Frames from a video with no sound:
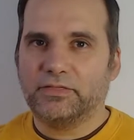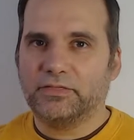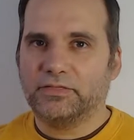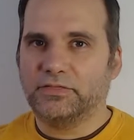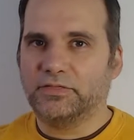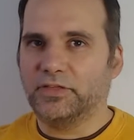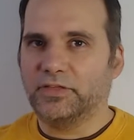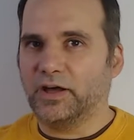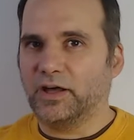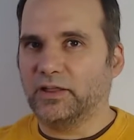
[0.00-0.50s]

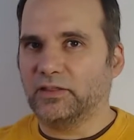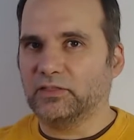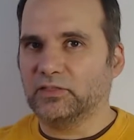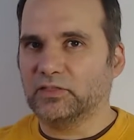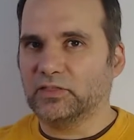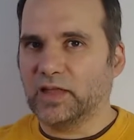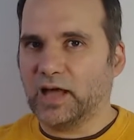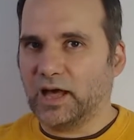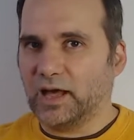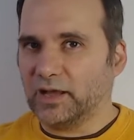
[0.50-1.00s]
The
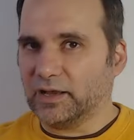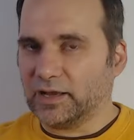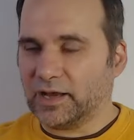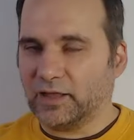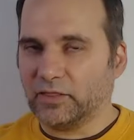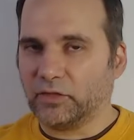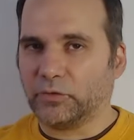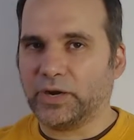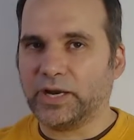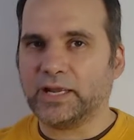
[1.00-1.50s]
uh,
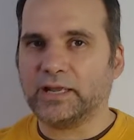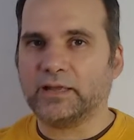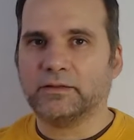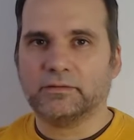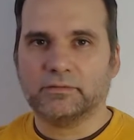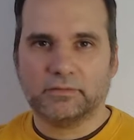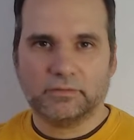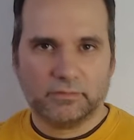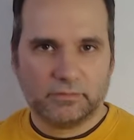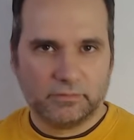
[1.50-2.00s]

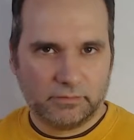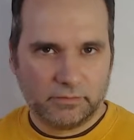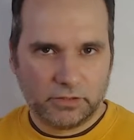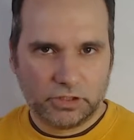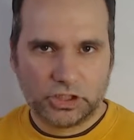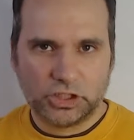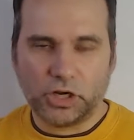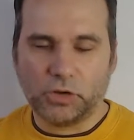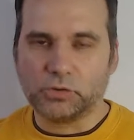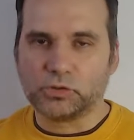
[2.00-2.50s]
coloring
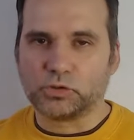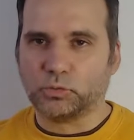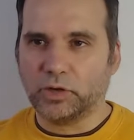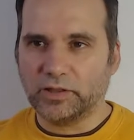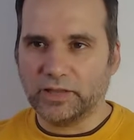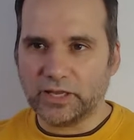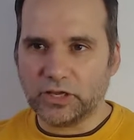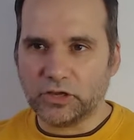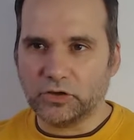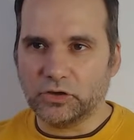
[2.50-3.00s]
shows
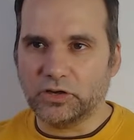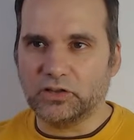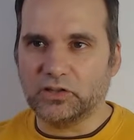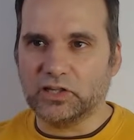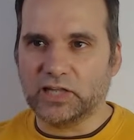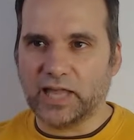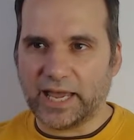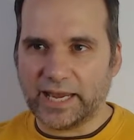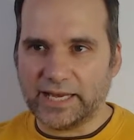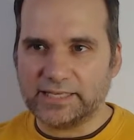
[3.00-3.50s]
really good
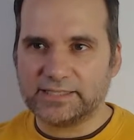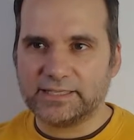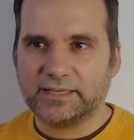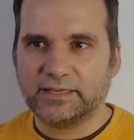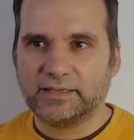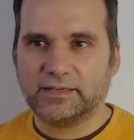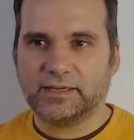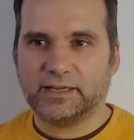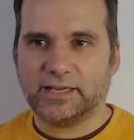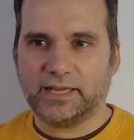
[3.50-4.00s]
light
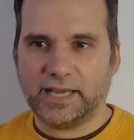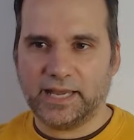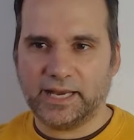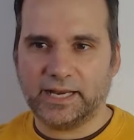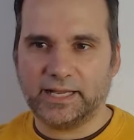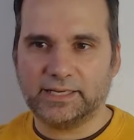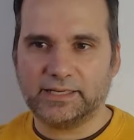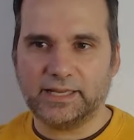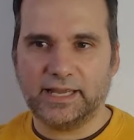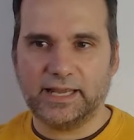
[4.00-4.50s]
in
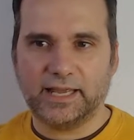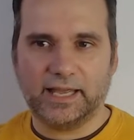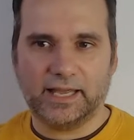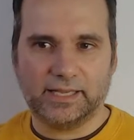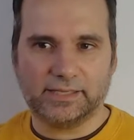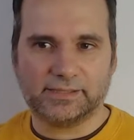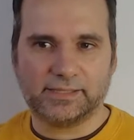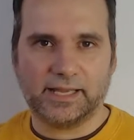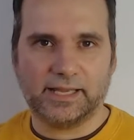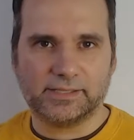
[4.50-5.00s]
it
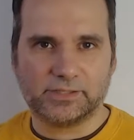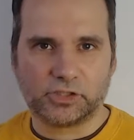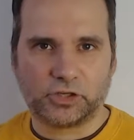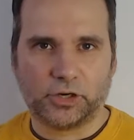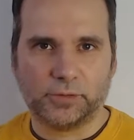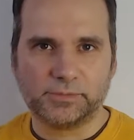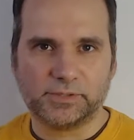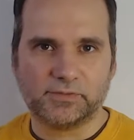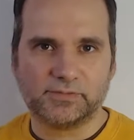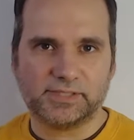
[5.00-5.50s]
as, as
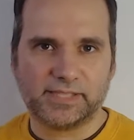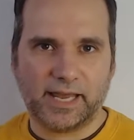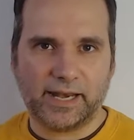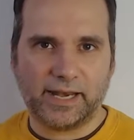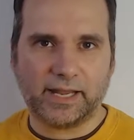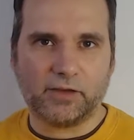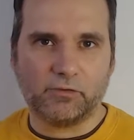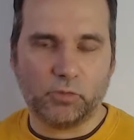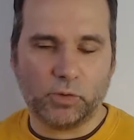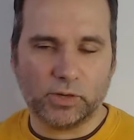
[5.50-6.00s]
terms of
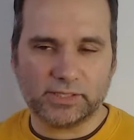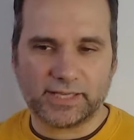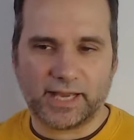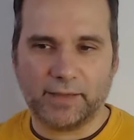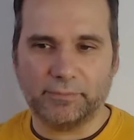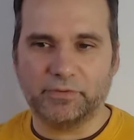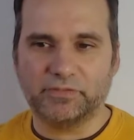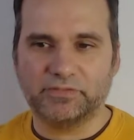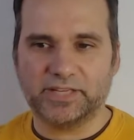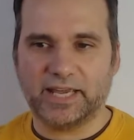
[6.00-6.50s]
setting of what
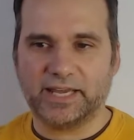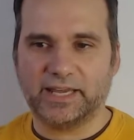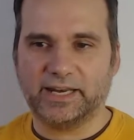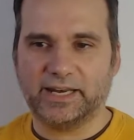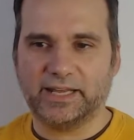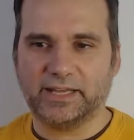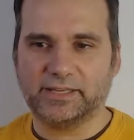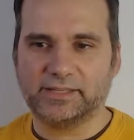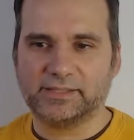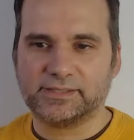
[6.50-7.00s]
time of day it
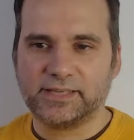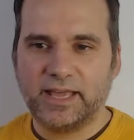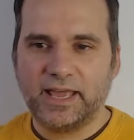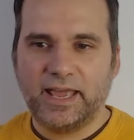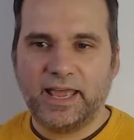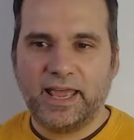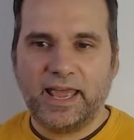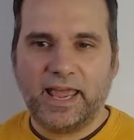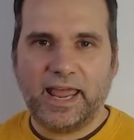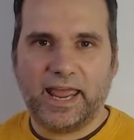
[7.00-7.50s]
is.
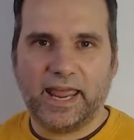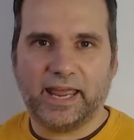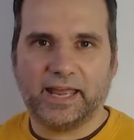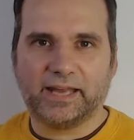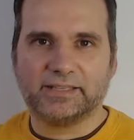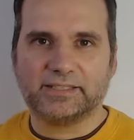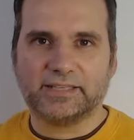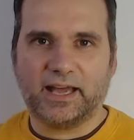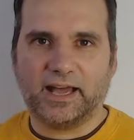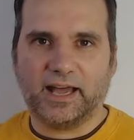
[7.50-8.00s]

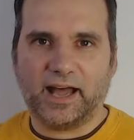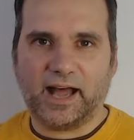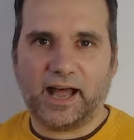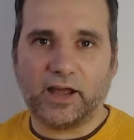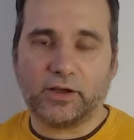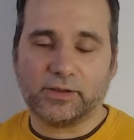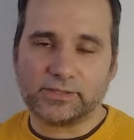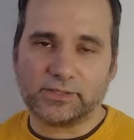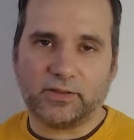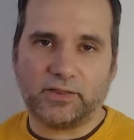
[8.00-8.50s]
And uh, I
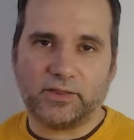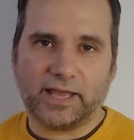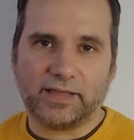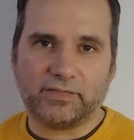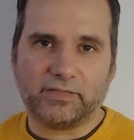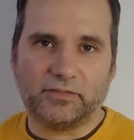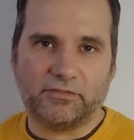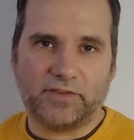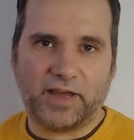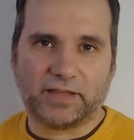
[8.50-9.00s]
also
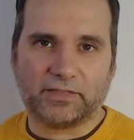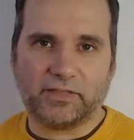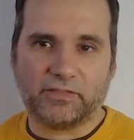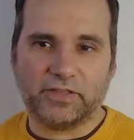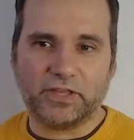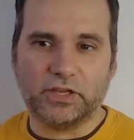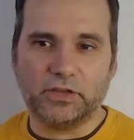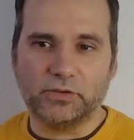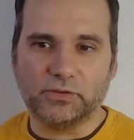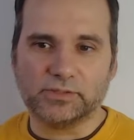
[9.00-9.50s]
like the fact that
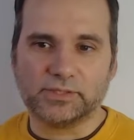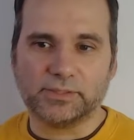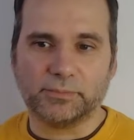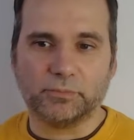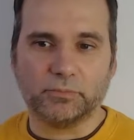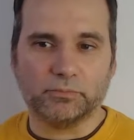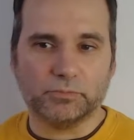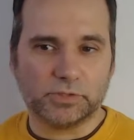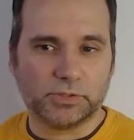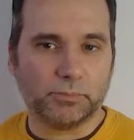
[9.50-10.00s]
they use
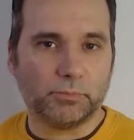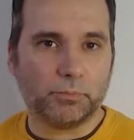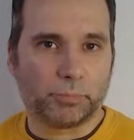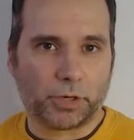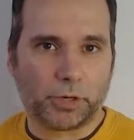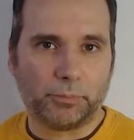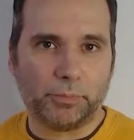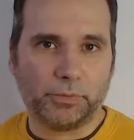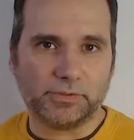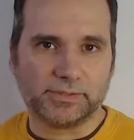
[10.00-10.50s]
some, some
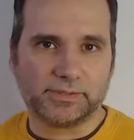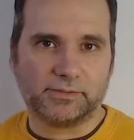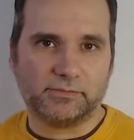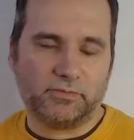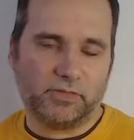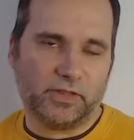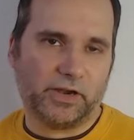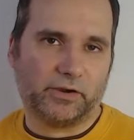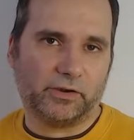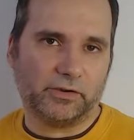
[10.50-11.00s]

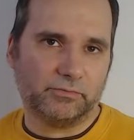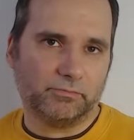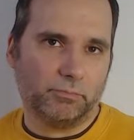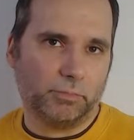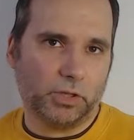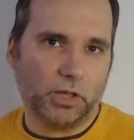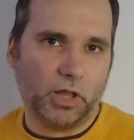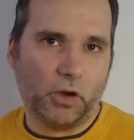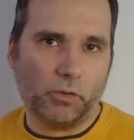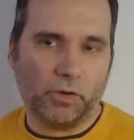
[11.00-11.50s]
purples there
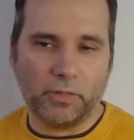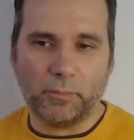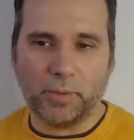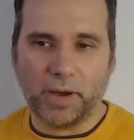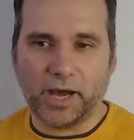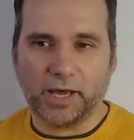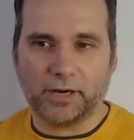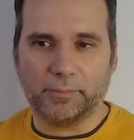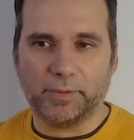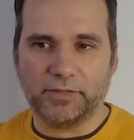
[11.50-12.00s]
below on the
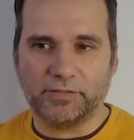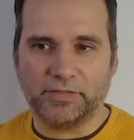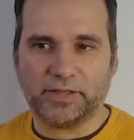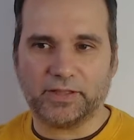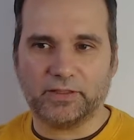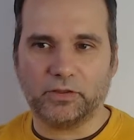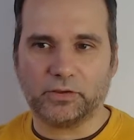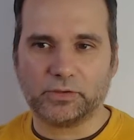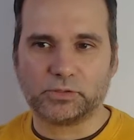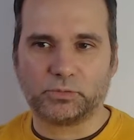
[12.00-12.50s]
bottom. I think
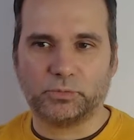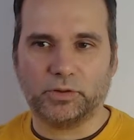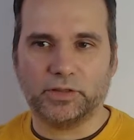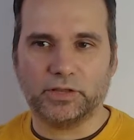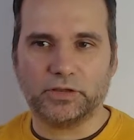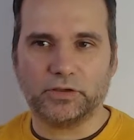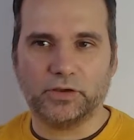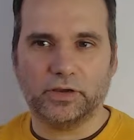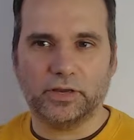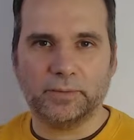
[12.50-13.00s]
it looks
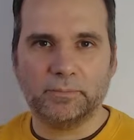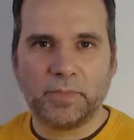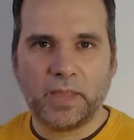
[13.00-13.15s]
really good.